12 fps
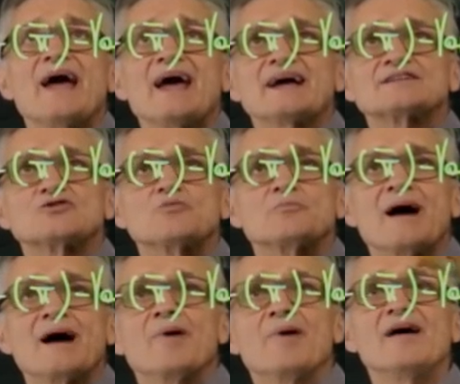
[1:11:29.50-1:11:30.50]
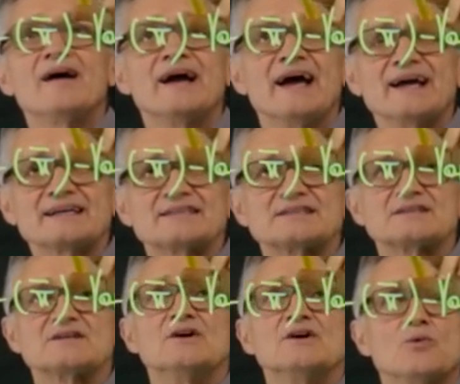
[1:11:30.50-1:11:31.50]
x to pi bar x,
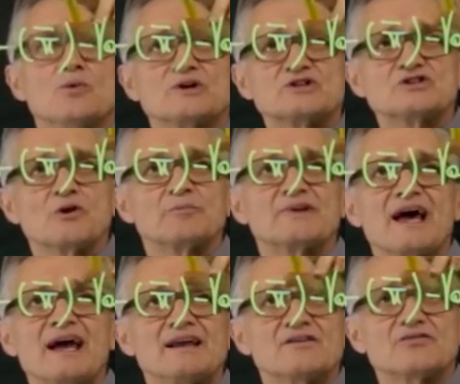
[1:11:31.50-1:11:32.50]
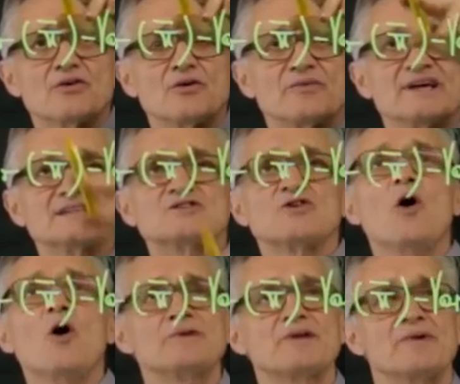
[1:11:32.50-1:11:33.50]
which is obtained from this
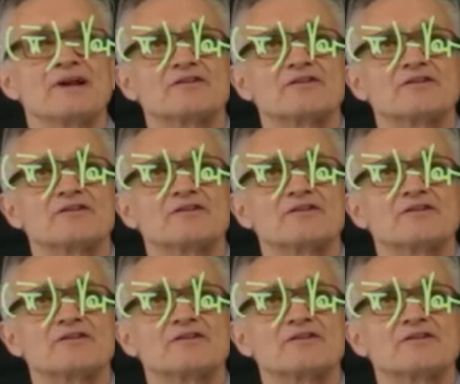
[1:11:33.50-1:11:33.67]
optimal